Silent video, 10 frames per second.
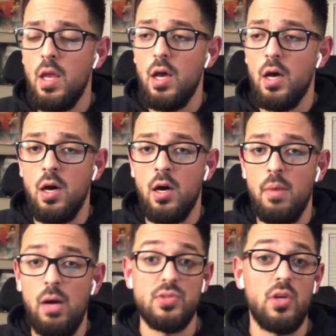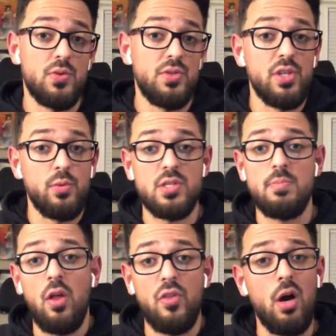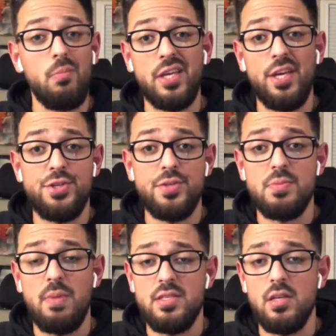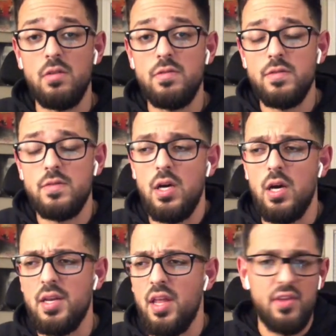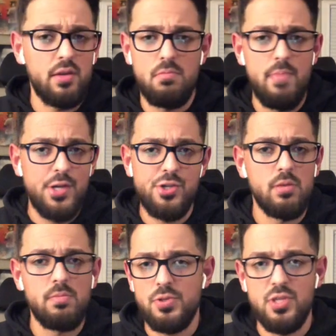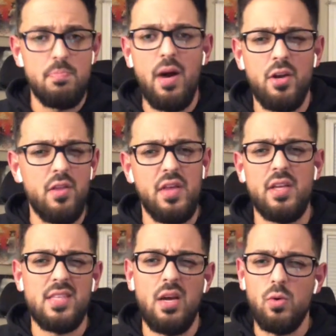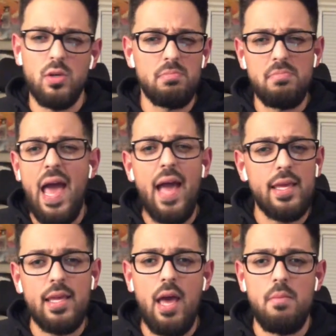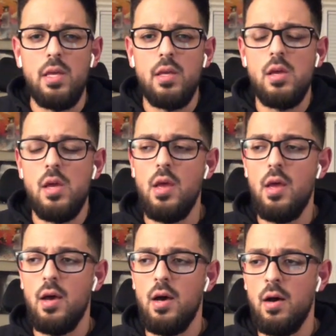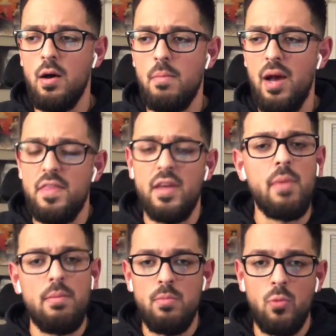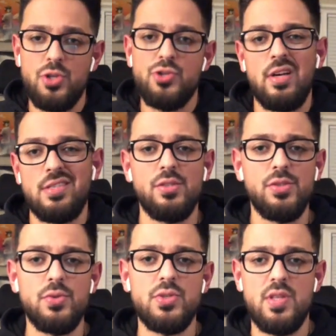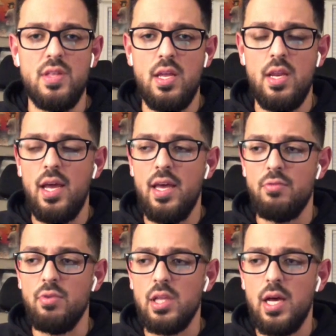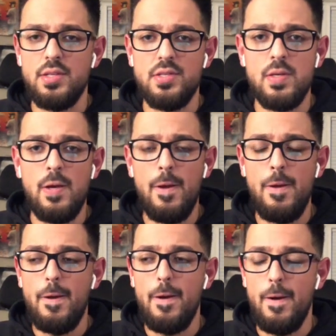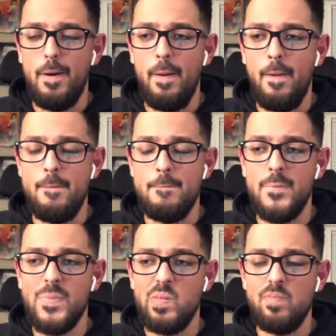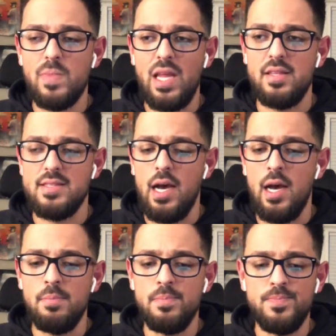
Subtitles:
I was also dealing with some health complications myself. Nothing major, but just minor things that were nagging at me. I think maybe more stress induced than I had realized at the time.